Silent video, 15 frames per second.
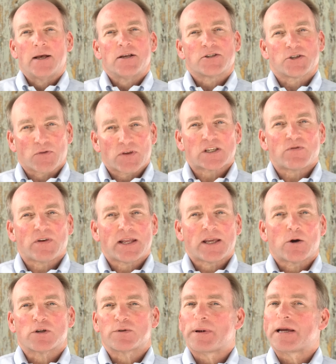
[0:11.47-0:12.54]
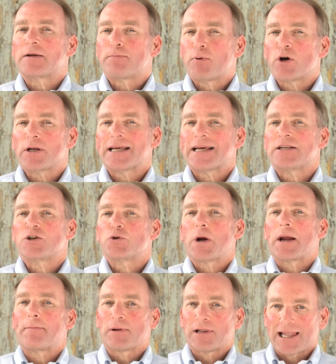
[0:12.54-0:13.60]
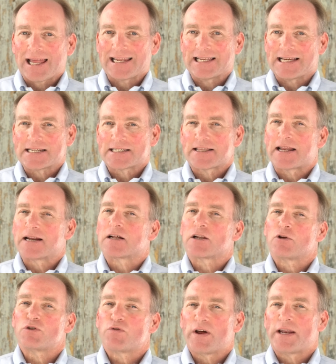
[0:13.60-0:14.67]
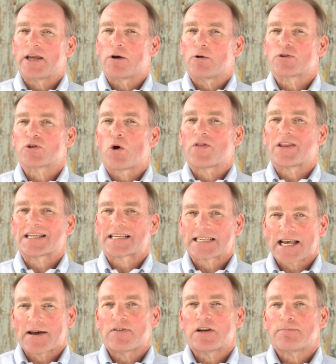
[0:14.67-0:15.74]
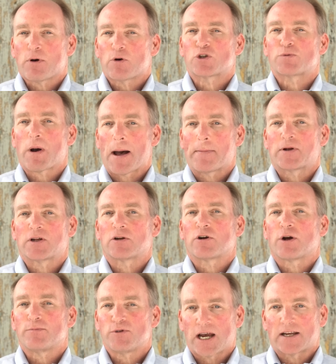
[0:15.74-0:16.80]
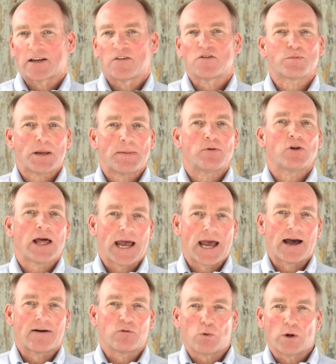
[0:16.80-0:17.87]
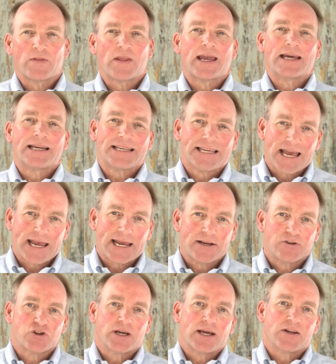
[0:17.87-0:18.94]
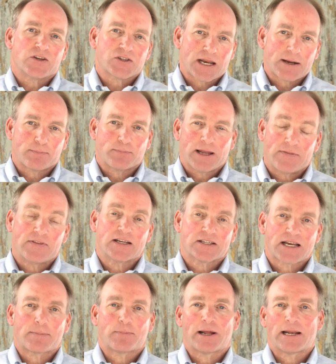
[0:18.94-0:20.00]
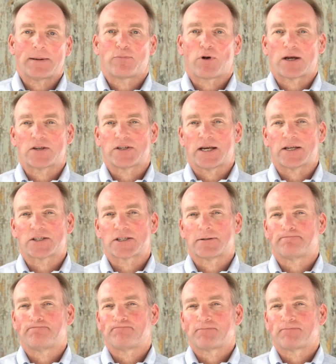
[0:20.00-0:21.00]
So this video is being put into a playlist that includes videos on the 7 most popular objectives people have when they engage in the estate planning process.